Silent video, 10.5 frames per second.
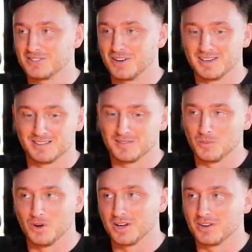trying to
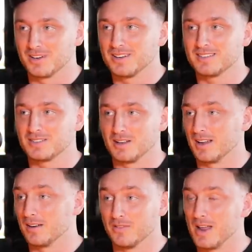work on it. So,
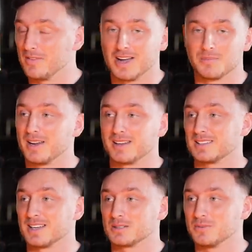like, and I've never had panic
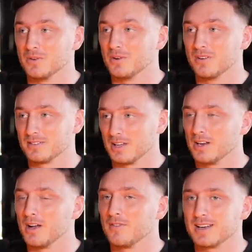attacks before. So
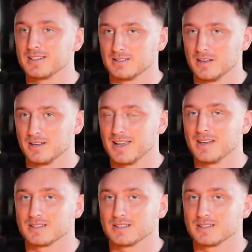I've had I get